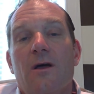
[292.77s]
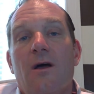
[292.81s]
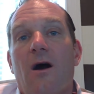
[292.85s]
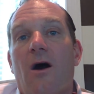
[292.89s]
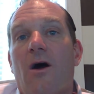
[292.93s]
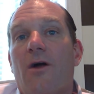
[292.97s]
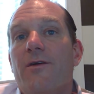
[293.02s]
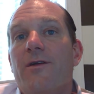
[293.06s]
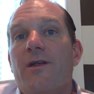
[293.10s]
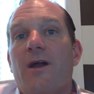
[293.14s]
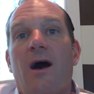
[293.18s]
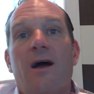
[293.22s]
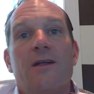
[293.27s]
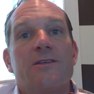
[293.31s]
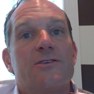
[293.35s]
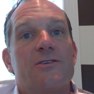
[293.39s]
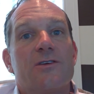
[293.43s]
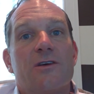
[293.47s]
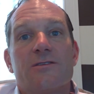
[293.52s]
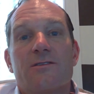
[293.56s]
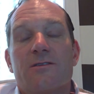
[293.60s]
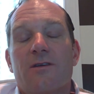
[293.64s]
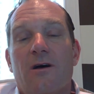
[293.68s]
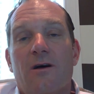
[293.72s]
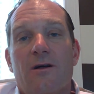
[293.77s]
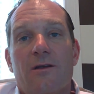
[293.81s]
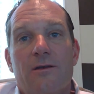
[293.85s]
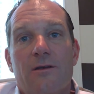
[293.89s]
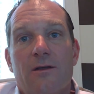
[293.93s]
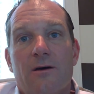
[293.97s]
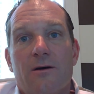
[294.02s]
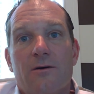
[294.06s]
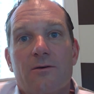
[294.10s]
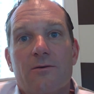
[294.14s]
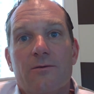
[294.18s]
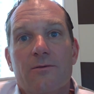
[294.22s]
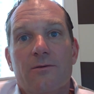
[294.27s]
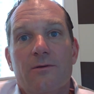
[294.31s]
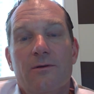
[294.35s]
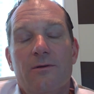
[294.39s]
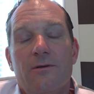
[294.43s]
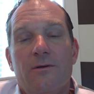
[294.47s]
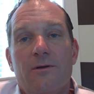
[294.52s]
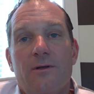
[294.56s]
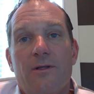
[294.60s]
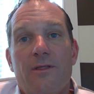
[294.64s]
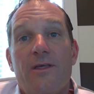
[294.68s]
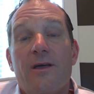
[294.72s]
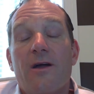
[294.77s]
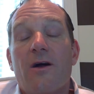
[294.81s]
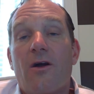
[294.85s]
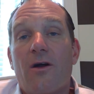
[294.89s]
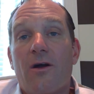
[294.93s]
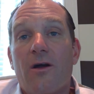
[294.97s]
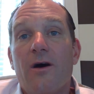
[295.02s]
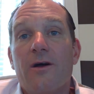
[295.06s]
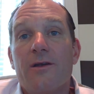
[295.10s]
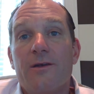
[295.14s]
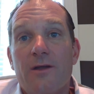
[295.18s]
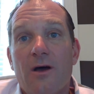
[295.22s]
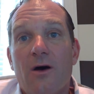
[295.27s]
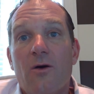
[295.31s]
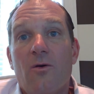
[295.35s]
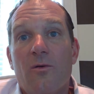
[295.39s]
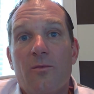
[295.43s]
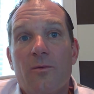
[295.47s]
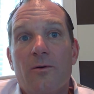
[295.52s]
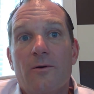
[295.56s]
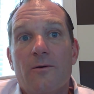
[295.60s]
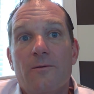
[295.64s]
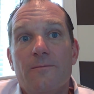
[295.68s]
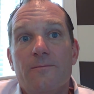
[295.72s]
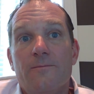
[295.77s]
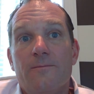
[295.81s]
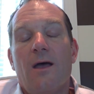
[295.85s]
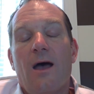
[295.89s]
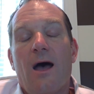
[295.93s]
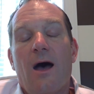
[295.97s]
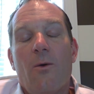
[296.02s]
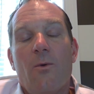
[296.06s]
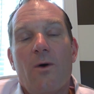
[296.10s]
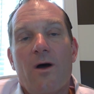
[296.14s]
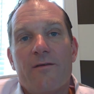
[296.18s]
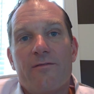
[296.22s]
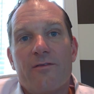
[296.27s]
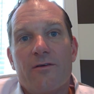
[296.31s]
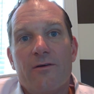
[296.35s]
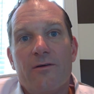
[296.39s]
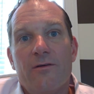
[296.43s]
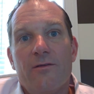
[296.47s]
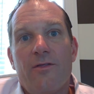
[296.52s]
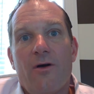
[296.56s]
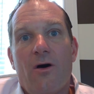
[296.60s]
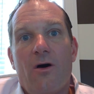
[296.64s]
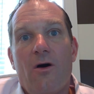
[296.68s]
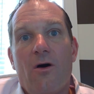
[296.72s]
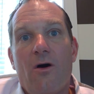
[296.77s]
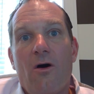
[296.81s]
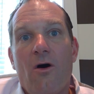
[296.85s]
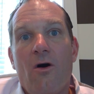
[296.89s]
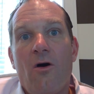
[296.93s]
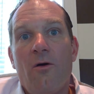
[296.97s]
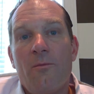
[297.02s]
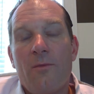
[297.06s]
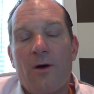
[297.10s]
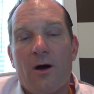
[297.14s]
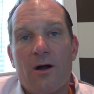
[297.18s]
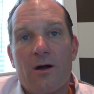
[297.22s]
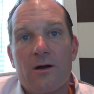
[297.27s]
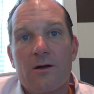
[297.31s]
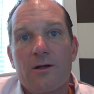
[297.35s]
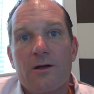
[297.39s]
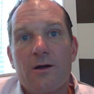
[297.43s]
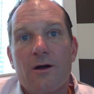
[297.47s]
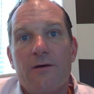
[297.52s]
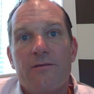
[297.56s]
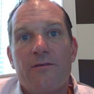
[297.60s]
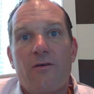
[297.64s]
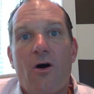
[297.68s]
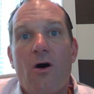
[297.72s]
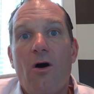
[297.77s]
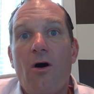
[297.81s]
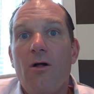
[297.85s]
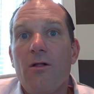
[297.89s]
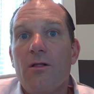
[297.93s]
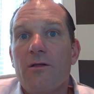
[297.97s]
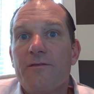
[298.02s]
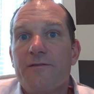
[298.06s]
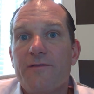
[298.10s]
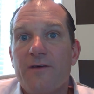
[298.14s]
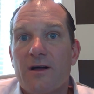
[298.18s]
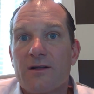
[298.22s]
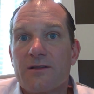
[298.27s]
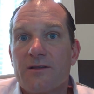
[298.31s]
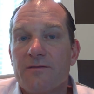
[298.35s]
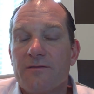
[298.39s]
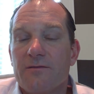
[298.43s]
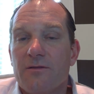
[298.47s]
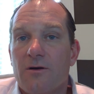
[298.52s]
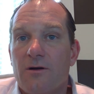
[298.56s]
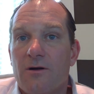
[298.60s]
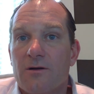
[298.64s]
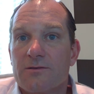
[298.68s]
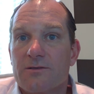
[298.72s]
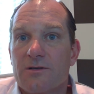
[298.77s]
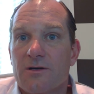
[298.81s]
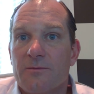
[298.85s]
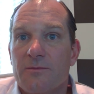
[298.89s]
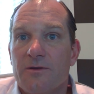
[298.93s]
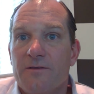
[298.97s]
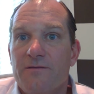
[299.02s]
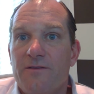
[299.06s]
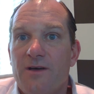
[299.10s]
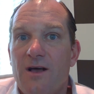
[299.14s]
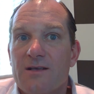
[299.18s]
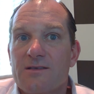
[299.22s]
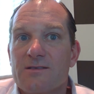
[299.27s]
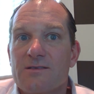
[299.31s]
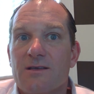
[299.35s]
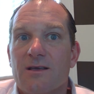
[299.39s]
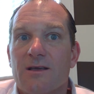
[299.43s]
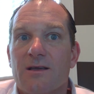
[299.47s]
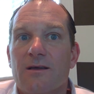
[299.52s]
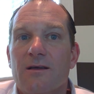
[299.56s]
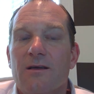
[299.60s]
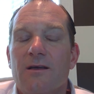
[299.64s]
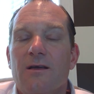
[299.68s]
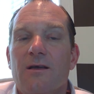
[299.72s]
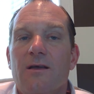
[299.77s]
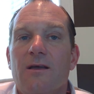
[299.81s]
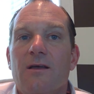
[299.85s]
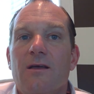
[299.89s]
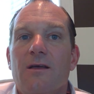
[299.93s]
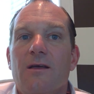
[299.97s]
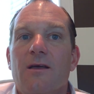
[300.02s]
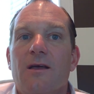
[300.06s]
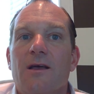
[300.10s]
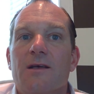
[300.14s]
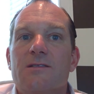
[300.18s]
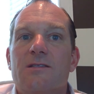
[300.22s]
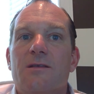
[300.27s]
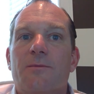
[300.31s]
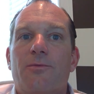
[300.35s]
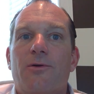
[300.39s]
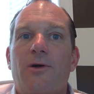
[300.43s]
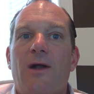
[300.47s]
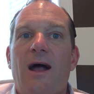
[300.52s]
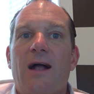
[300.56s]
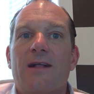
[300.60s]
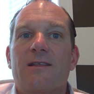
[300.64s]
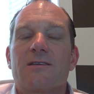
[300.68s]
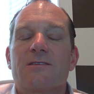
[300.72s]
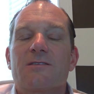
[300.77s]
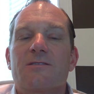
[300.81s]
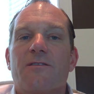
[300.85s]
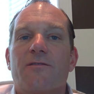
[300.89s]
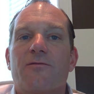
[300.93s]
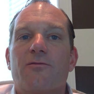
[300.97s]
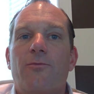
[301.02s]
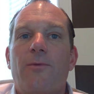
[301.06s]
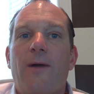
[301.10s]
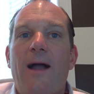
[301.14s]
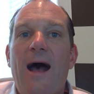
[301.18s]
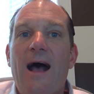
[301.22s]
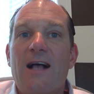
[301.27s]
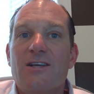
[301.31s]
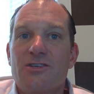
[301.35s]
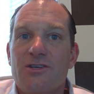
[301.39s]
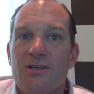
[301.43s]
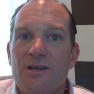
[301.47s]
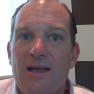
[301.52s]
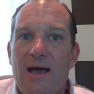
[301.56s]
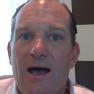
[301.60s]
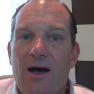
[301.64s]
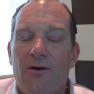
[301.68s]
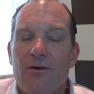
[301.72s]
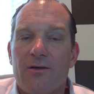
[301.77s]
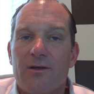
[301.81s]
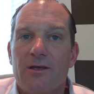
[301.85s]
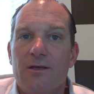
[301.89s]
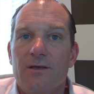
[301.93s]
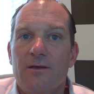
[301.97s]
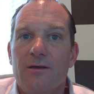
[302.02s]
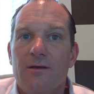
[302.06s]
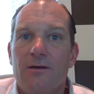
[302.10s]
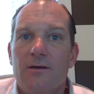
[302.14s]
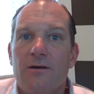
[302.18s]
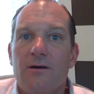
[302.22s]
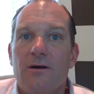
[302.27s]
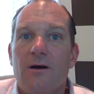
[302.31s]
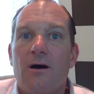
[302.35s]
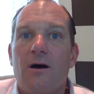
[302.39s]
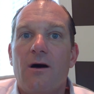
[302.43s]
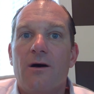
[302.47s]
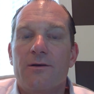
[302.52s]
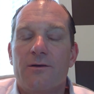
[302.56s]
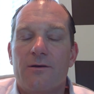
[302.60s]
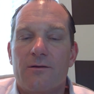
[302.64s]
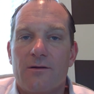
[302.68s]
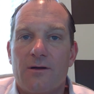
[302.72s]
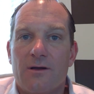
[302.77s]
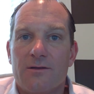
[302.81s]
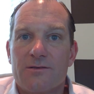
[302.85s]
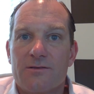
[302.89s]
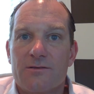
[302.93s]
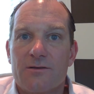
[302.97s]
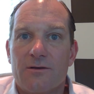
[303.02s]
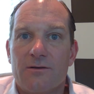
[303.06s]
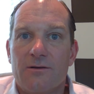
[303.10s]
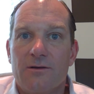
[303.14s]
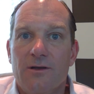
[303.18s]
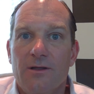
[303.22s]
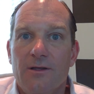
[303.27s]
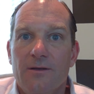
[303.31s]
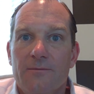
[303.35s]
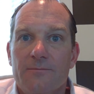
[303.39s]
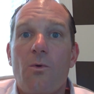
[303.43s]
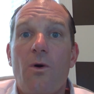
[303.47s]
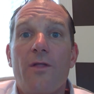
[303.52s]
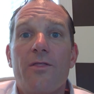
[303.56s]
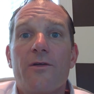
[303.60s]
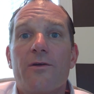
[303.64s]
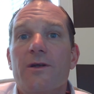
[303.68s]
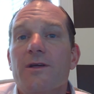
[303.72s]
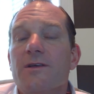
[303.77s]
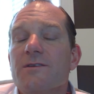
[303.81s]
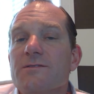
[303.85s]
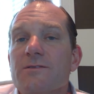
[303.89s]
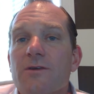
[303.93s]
are not just unknown, they are unknowable. However, the hallmark of all effective long-term investing is the practice of rationality under uncertainty. While there is